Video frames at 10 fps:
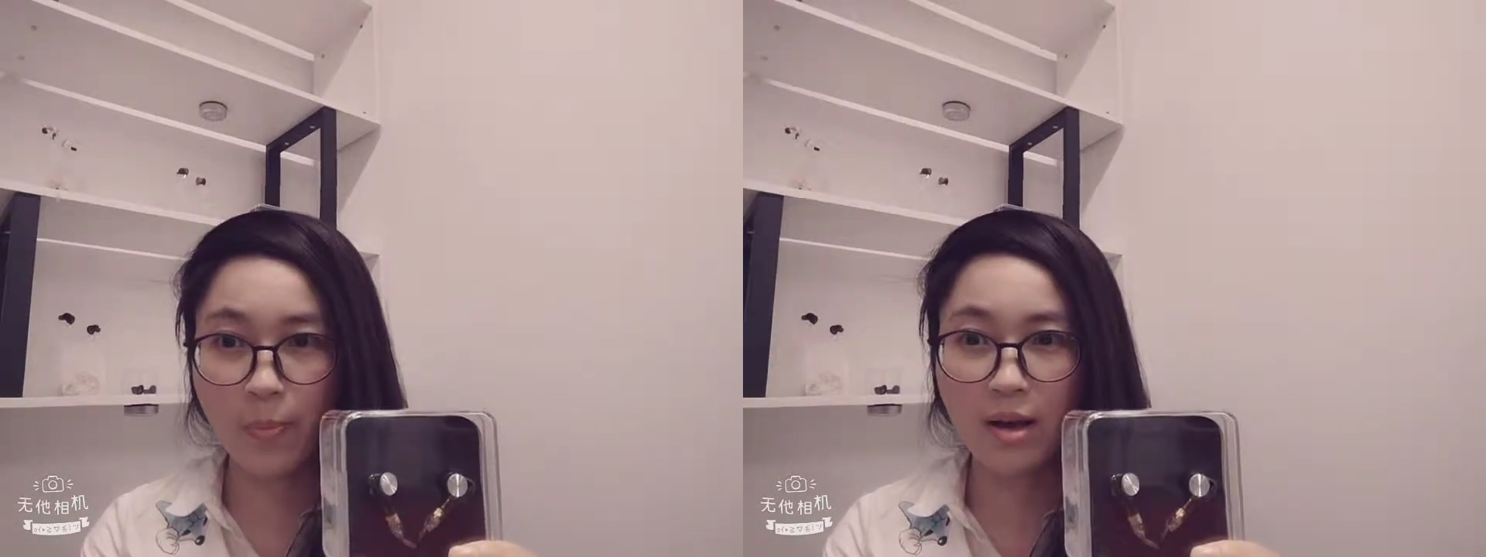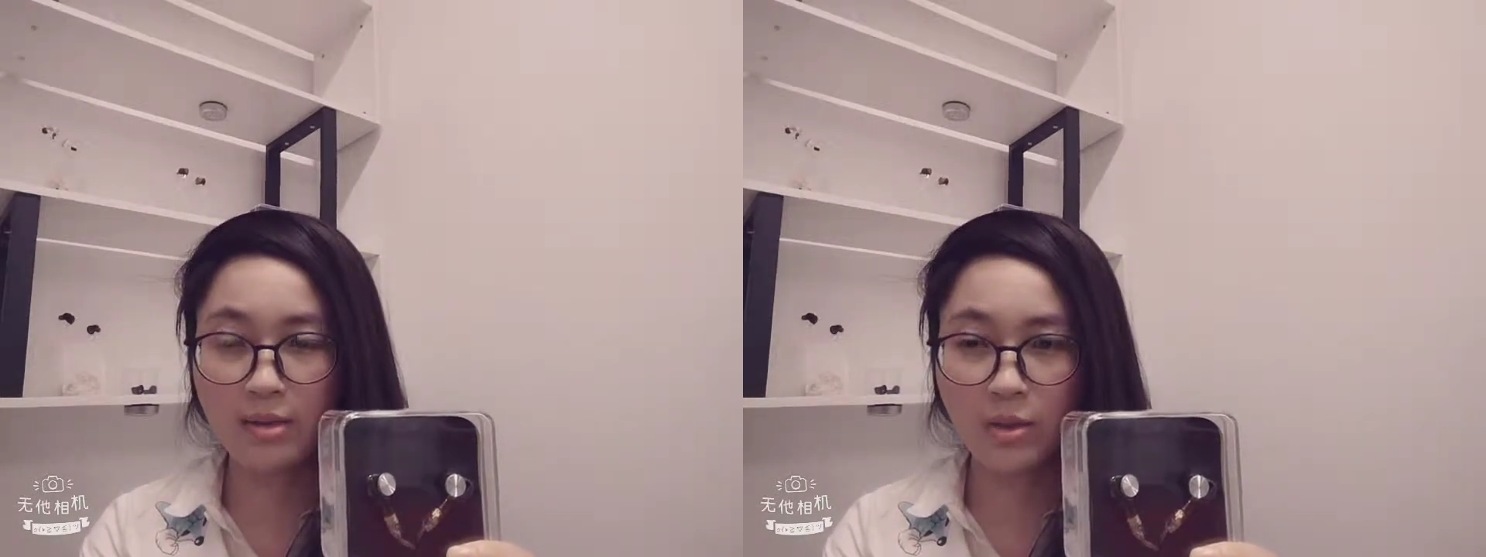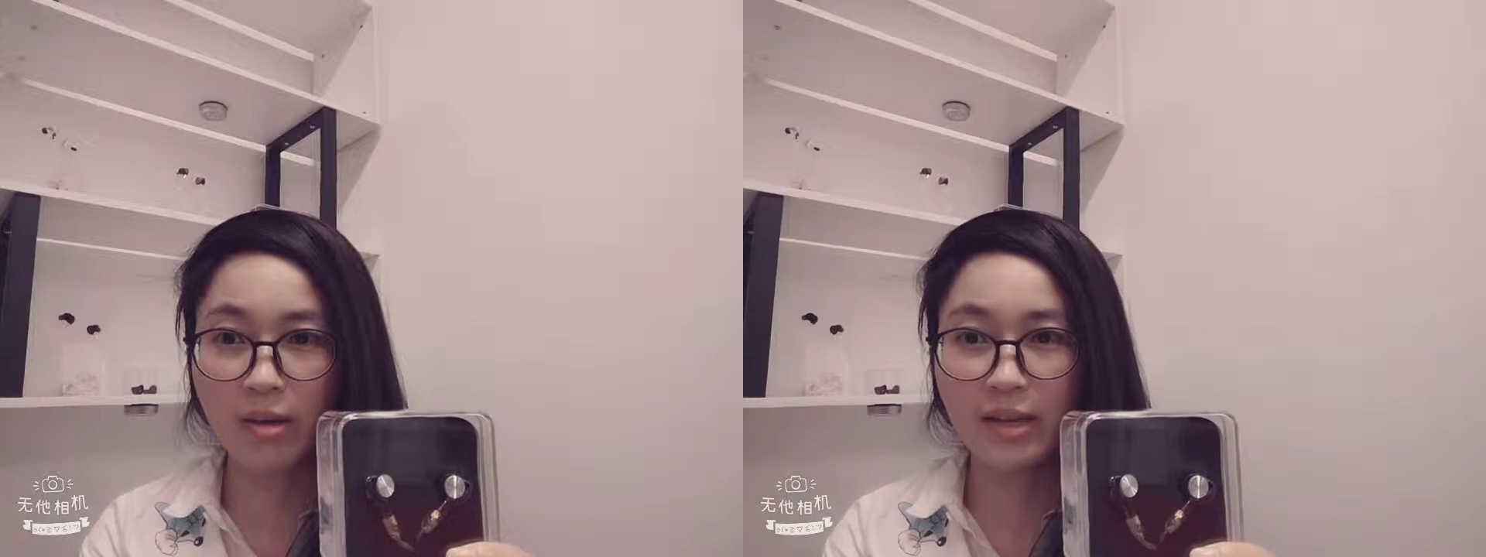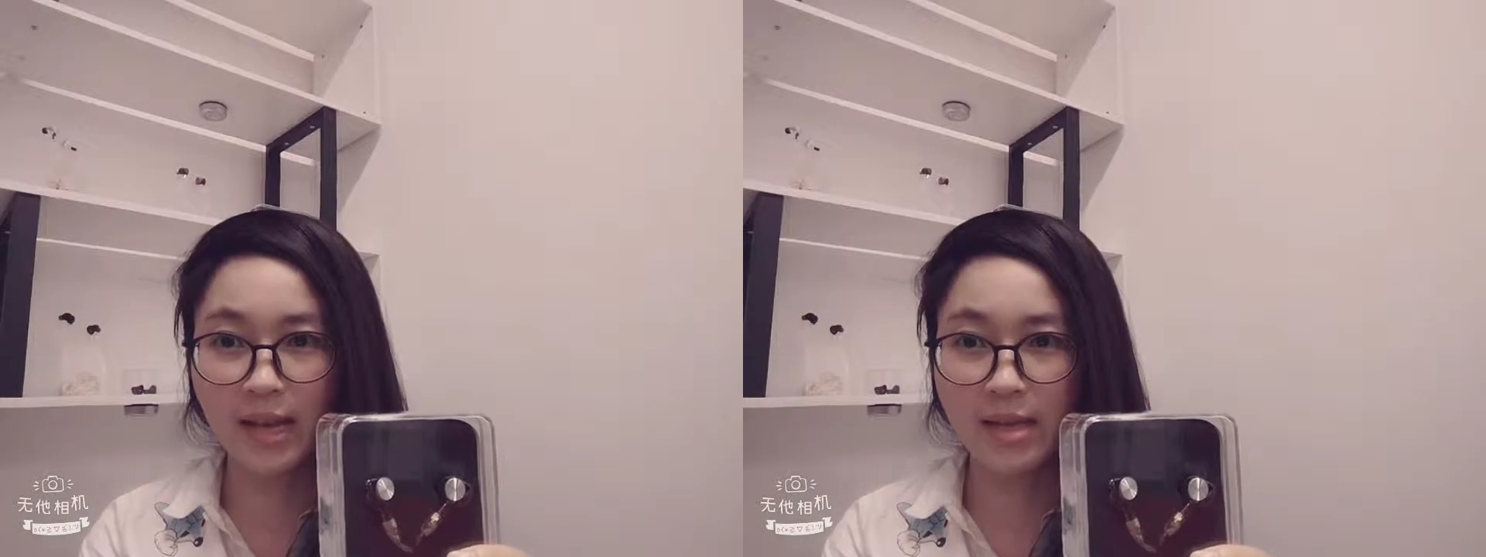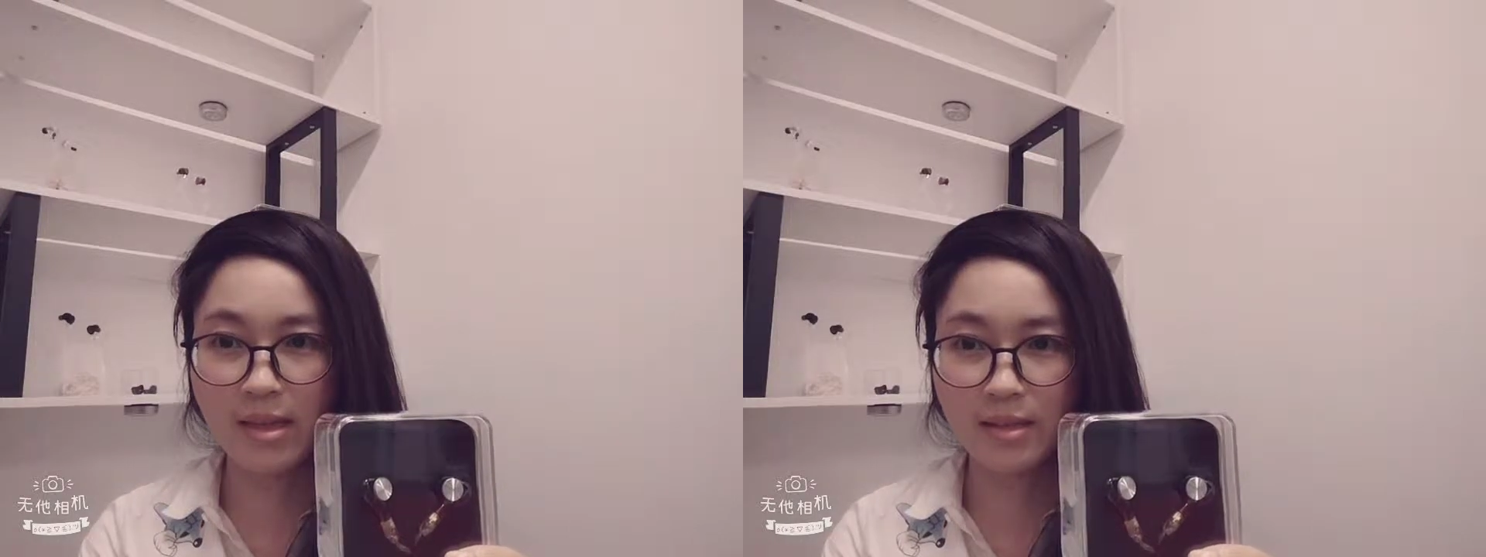box looking
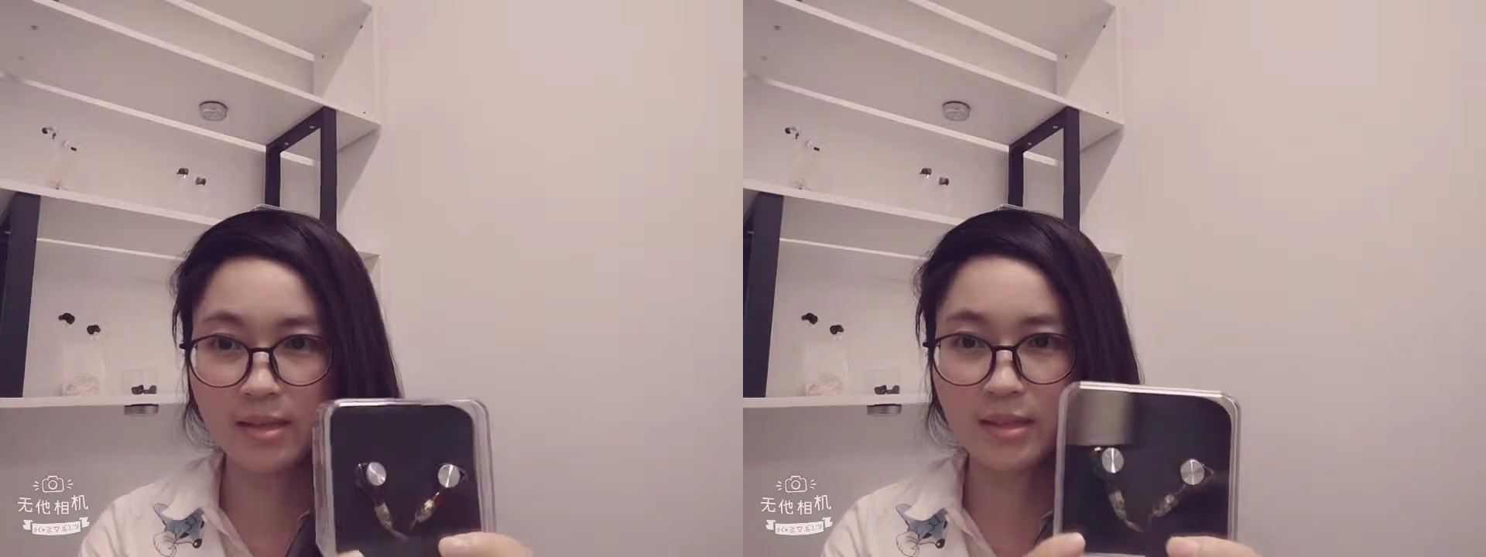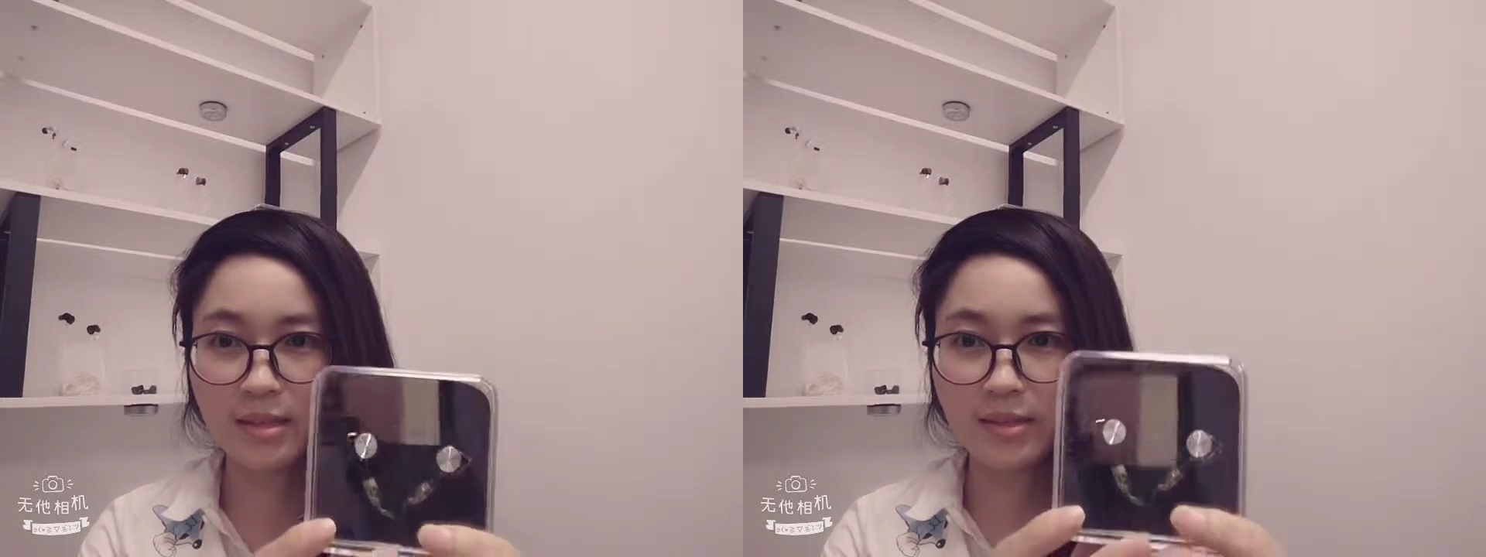like this.